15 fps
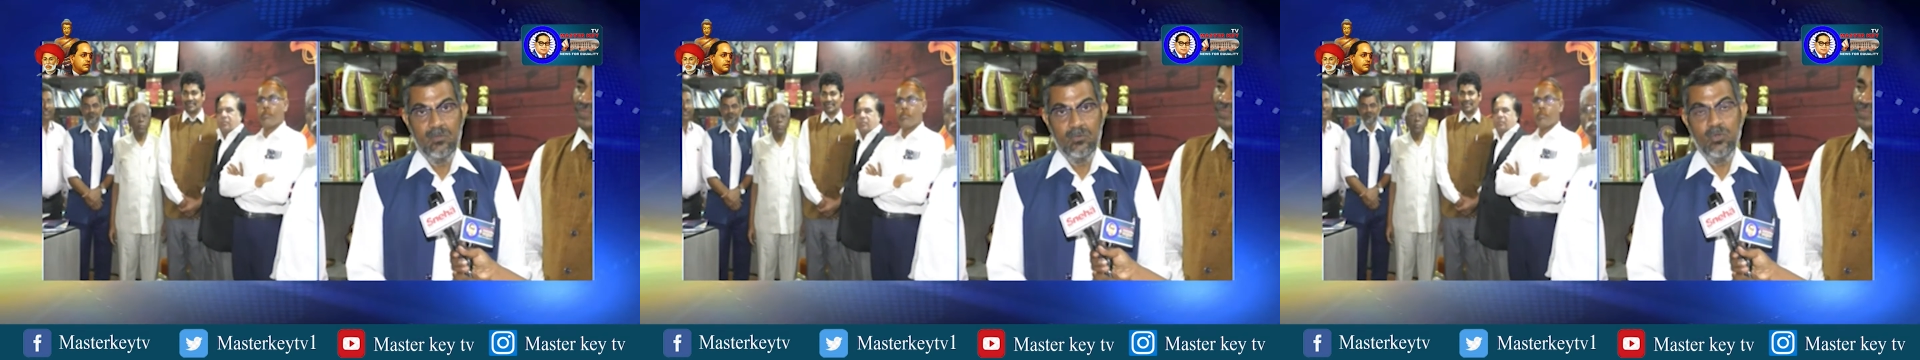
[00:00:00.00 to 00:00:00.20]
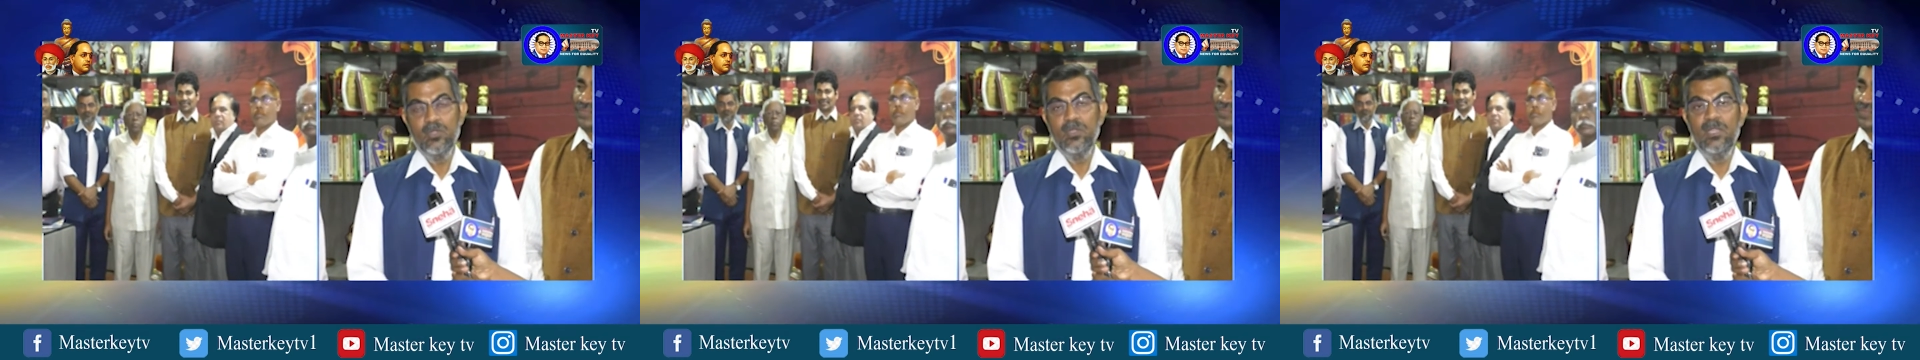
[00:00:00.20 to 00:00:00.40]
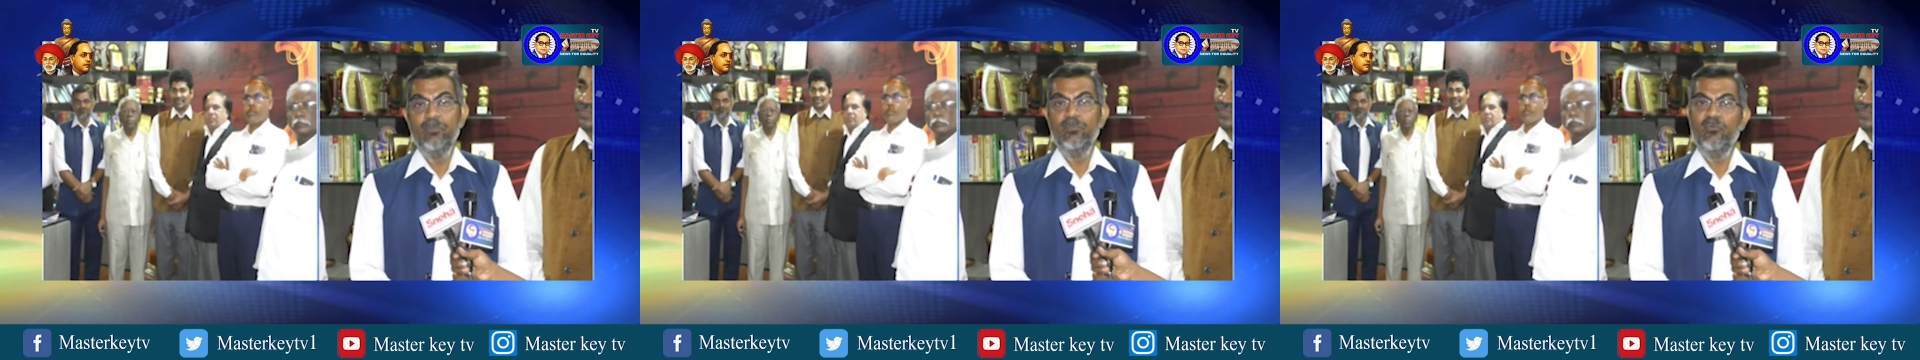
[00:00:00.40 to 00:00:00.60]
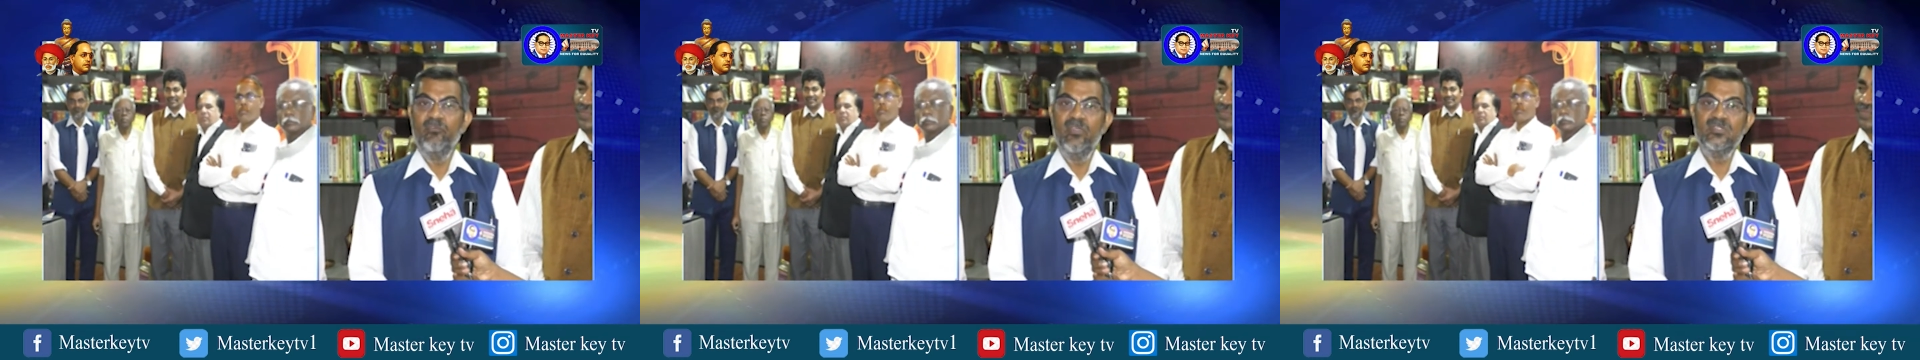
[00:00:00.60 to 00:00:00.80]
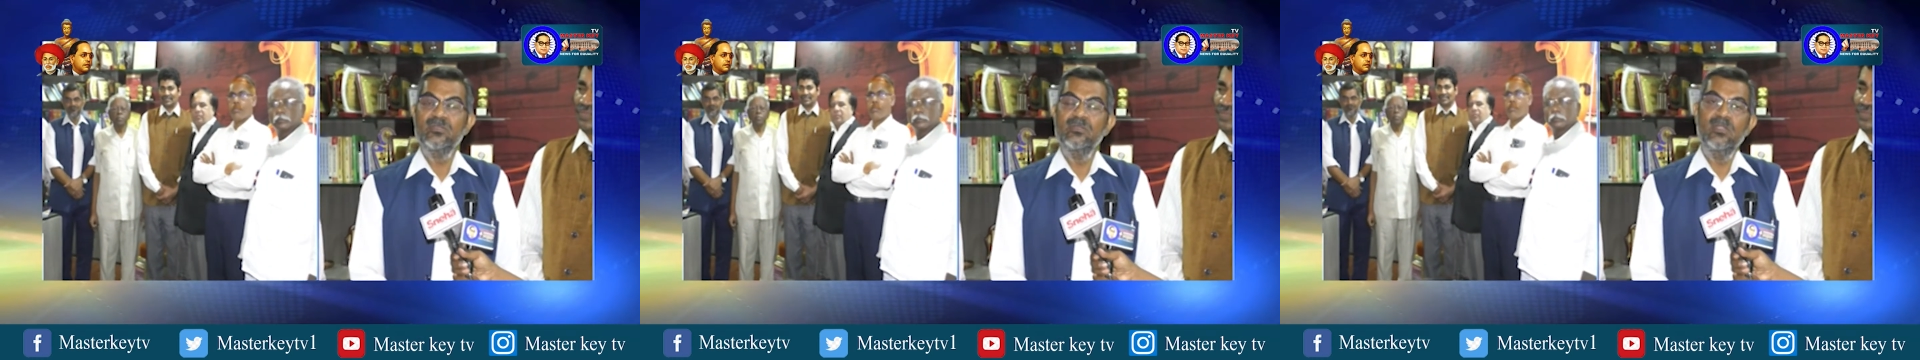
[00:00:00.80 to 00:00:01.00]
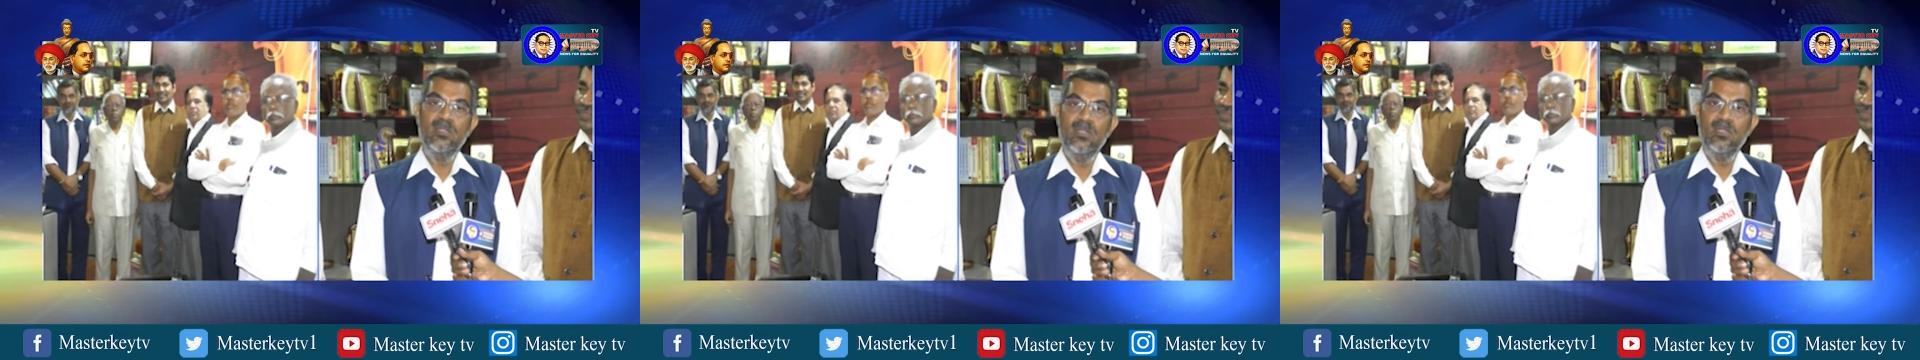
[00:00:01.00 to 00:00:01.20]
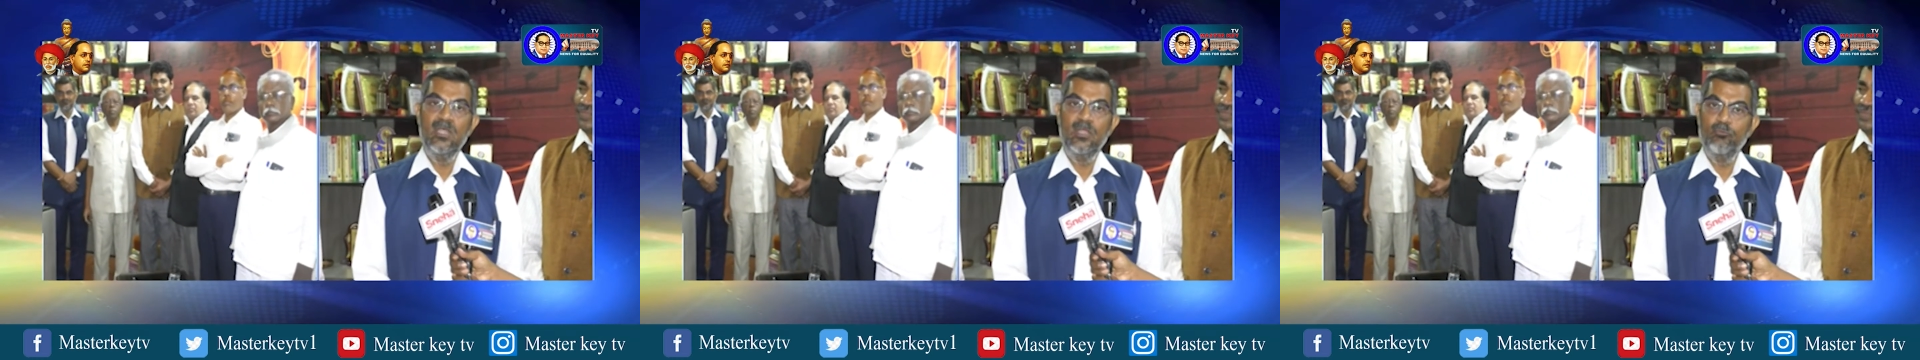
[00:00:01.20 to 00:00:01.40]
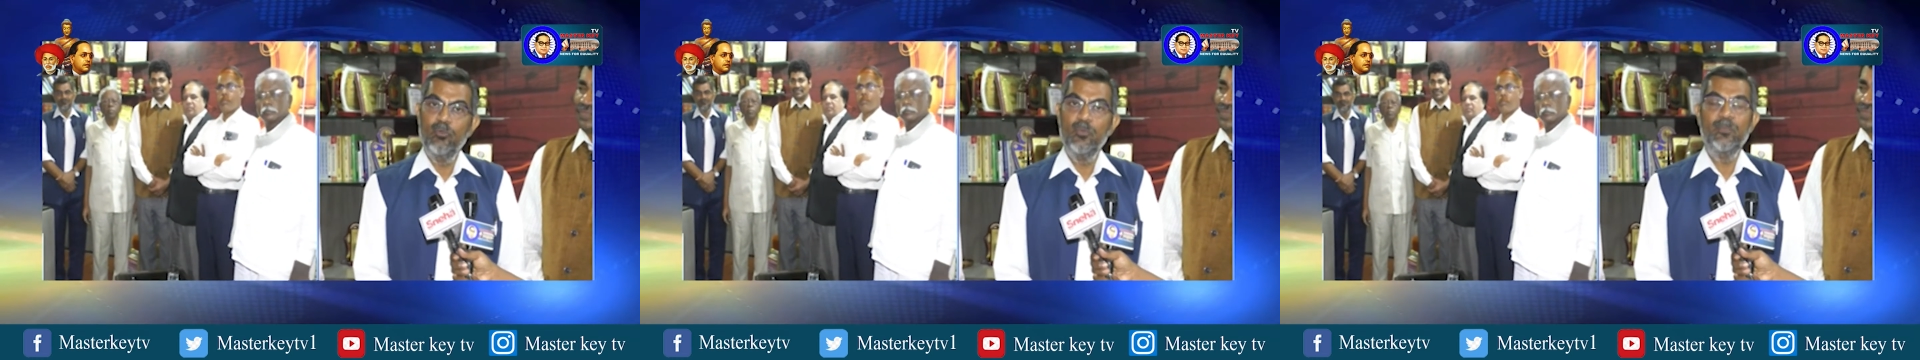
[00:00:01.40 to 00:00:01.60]
good and professional
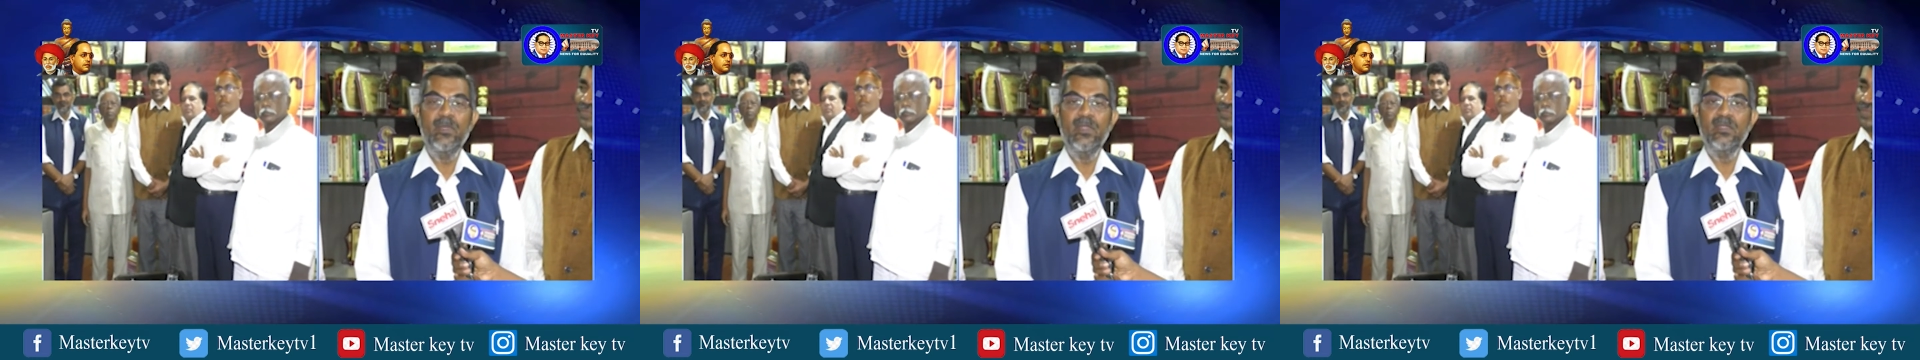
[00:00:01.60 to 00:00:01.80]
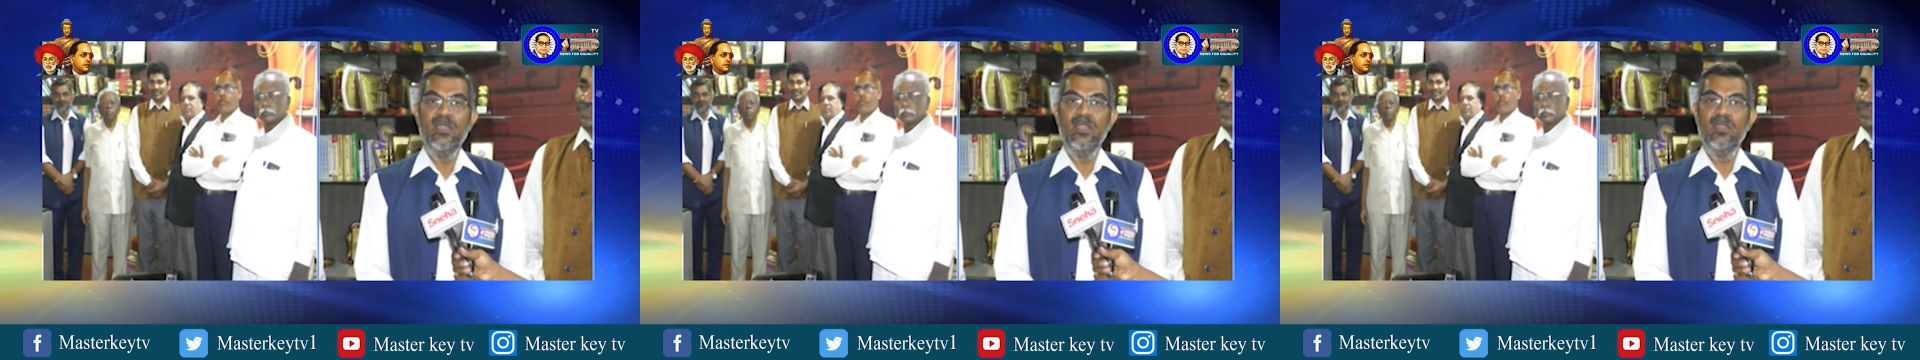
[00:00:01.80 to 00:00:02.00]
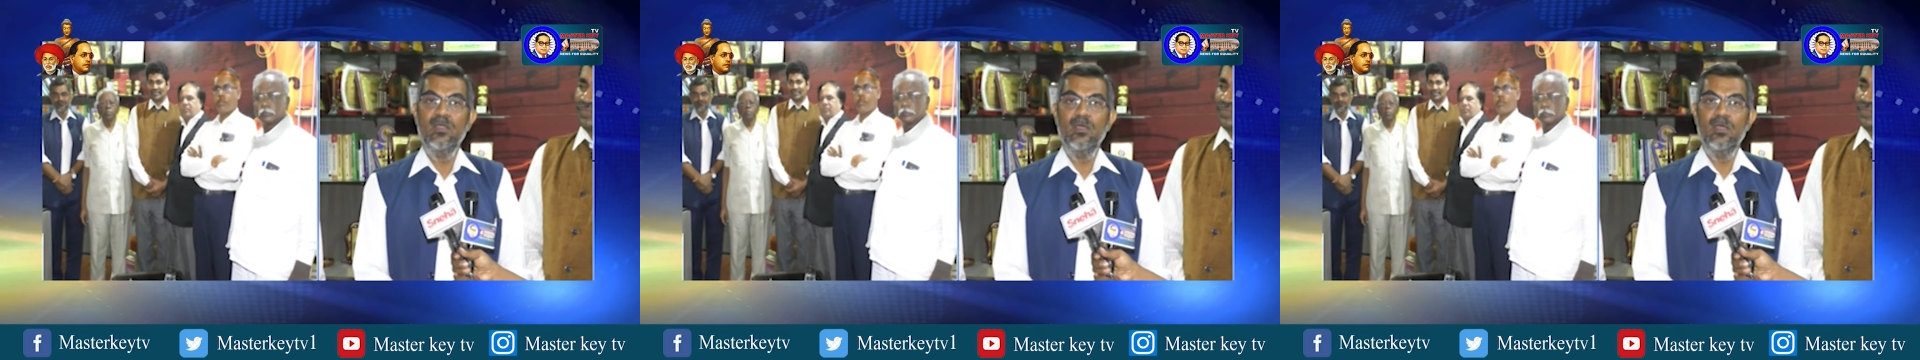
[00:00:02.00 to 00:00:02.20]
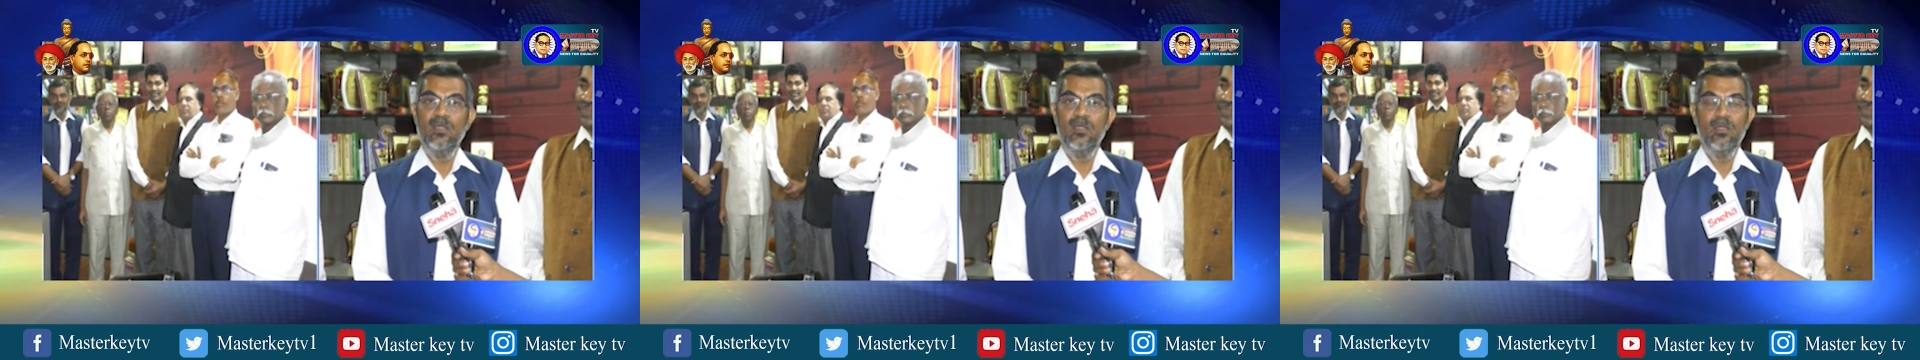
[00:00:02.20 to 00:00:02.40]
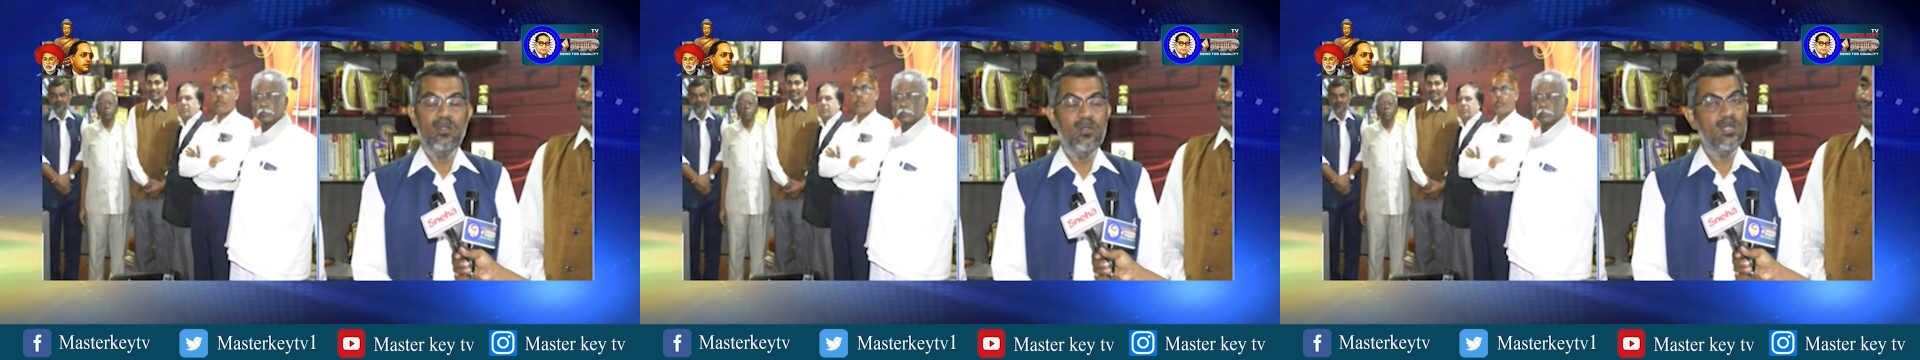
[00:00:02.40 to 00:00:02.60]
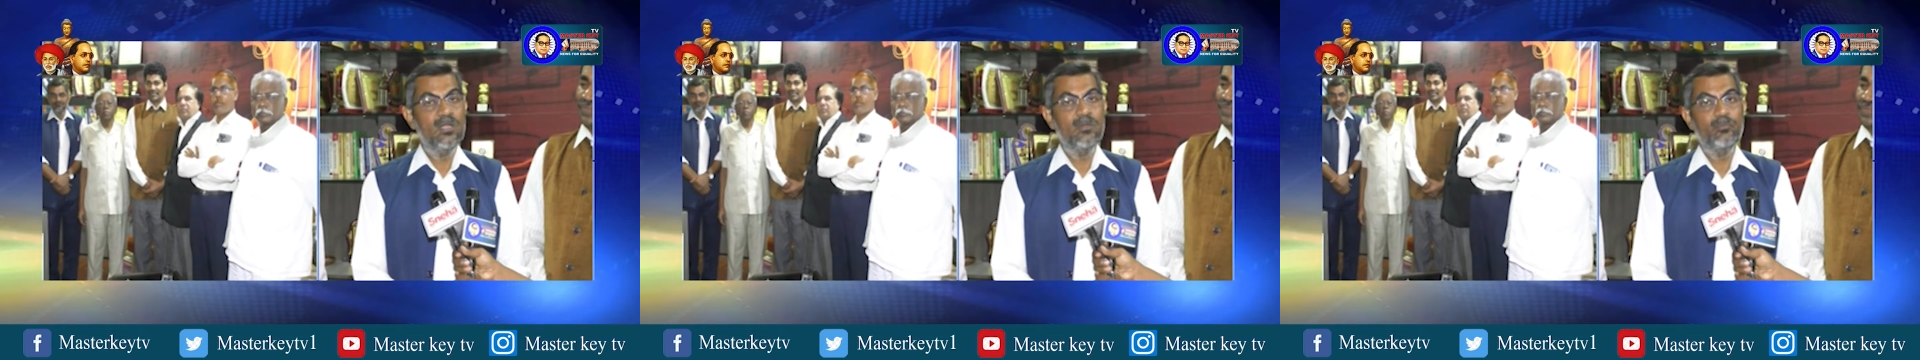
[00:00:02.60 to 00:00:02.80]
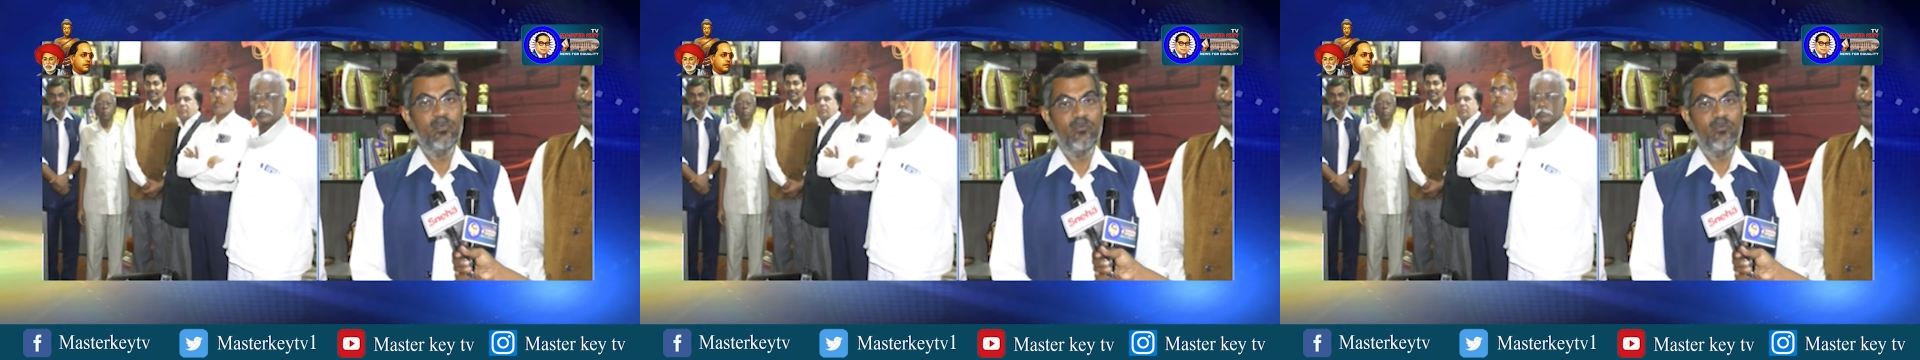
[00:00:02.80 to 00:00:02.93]
equipment and good and